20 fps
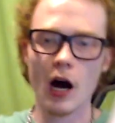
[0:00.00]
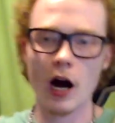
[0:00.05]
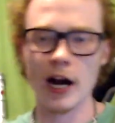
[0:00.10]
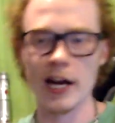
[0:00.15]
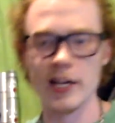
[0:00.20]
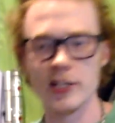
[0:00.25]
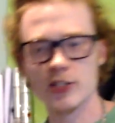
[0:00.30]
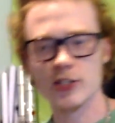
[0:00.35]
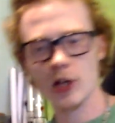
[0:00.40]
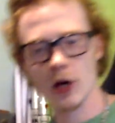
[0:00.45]

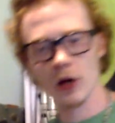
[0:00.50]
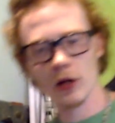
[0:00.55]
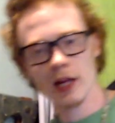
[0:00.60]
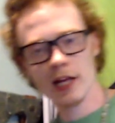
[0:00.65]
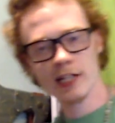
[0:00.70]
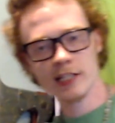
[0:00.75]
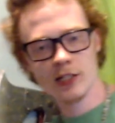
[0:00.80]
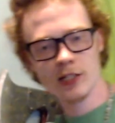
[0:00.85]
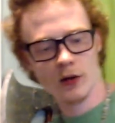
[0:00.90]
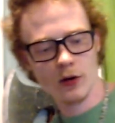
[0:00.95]
Alright, so
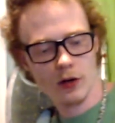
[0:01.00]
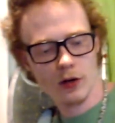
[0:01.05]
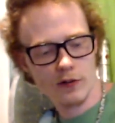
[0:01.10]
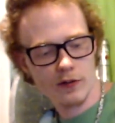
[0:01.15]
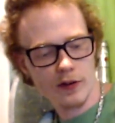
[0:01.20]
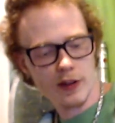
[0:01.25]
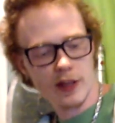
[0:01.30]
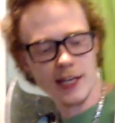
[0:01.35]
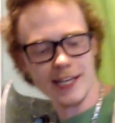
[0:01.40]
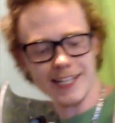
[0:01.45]
let's go
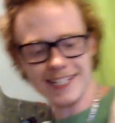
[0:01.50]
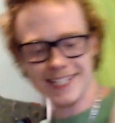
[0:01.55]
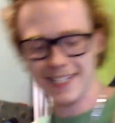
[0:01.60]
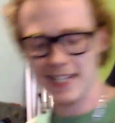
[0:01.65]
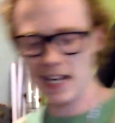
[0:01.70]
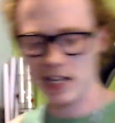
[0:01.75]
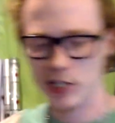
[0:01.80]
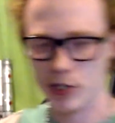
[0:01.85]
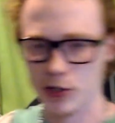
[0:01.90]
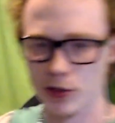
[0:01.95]
over the
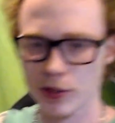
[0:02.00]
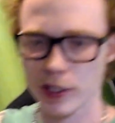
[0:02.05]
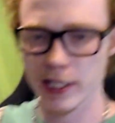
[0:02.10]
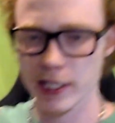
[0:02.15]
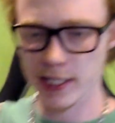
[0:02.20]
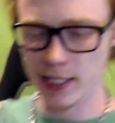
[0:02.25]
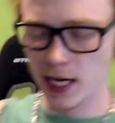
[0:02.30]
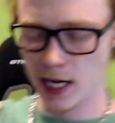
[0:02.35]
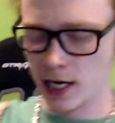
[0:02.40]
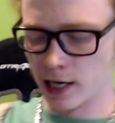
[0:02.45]

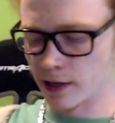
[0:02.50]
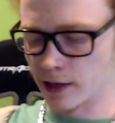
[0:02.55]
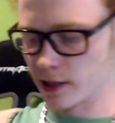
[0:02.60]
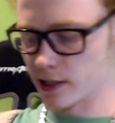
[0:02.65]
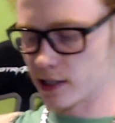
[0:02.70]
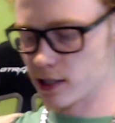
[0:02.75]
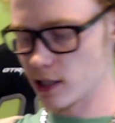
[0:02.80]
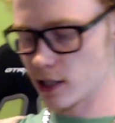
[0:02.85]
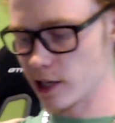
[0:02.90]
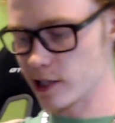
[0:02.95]
accessories on
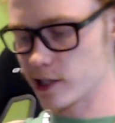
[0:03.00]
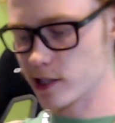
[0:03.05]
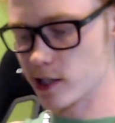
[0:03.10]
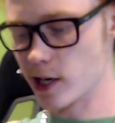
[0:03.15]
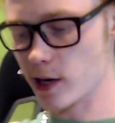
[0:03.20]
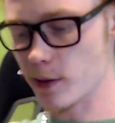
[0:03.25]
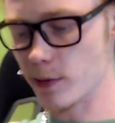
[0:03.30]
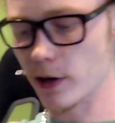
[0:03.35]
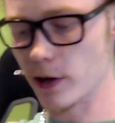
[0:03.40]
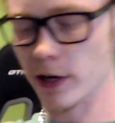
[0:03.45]
this
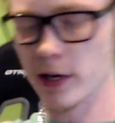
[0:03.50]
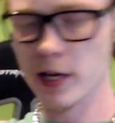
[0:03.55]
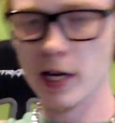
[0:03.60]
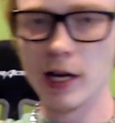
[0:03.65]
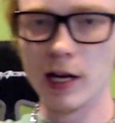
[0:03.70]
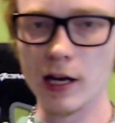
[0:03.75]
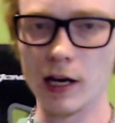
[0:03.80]
lightsaber.